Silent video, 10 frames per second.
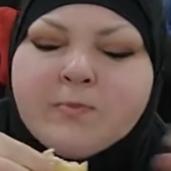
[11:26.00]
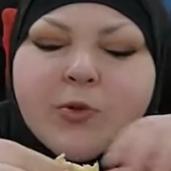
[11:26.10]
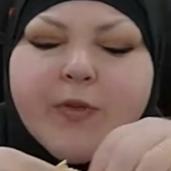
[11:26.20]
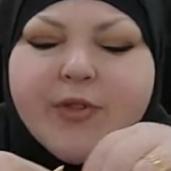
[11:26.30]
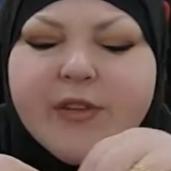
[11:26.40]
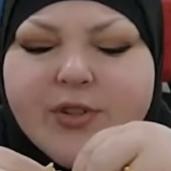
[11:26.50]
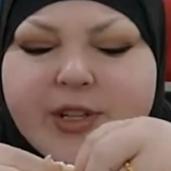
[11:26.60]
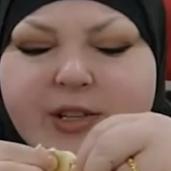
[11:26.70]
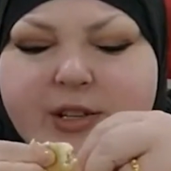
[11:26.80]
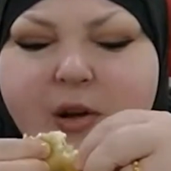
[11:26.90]
What flavor is
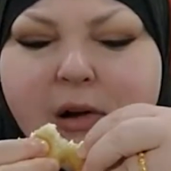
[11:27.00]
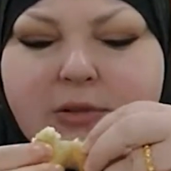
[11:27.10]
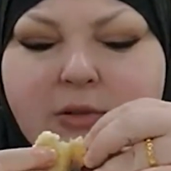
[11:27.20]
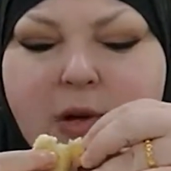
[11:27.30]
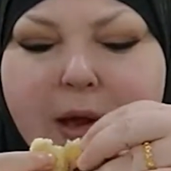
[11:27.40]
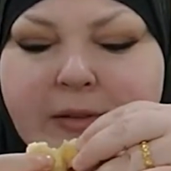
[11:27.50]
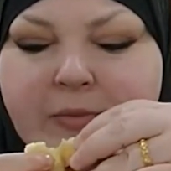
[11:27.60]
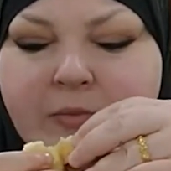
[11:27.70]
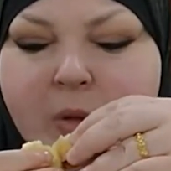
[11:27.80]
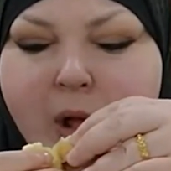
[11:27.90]
this?
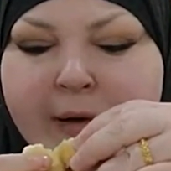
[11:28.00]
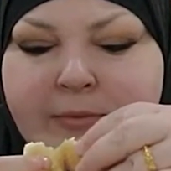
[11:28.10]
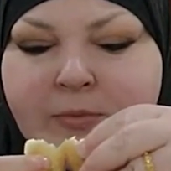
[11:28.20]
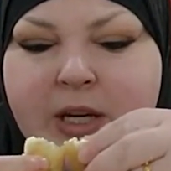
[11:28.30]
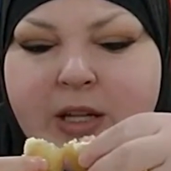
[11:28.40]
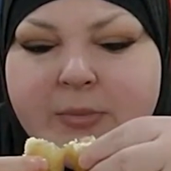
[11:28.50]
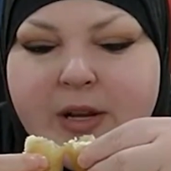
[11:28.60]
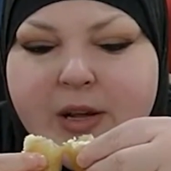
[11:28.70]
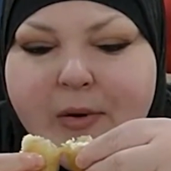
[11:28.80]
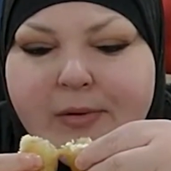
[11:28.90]

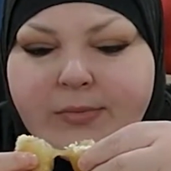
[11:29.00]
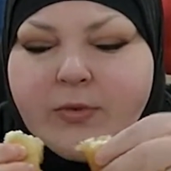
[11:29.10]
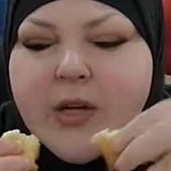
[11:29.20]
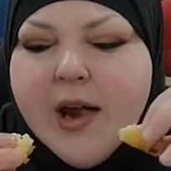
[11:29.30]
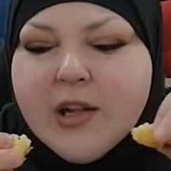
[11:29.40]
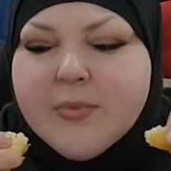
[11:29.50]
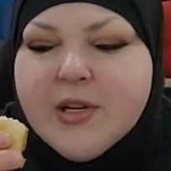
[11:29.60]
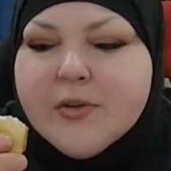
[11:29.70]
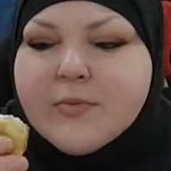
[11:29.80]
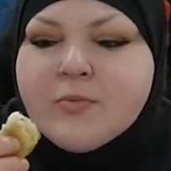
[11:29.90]
Jalapeno?
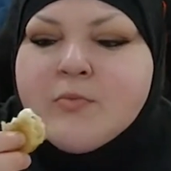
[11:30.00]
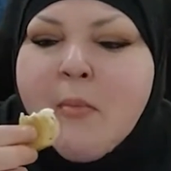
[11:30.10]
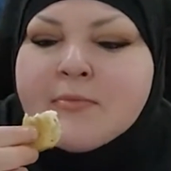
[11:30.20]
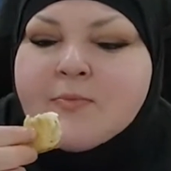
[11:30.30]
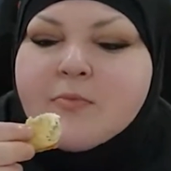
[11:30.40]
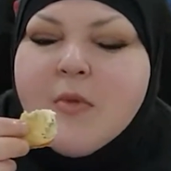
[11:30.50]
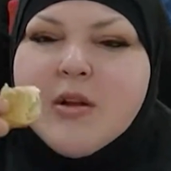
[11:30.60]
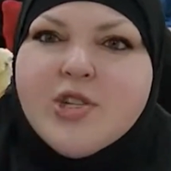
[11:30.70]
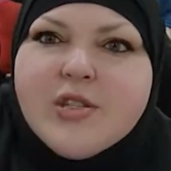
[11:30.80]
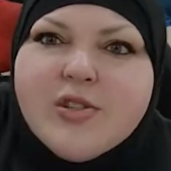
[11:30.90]
Jalapeno
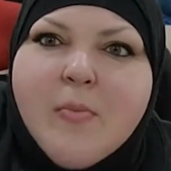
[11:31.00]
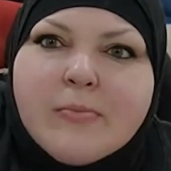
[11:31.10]
and cheese.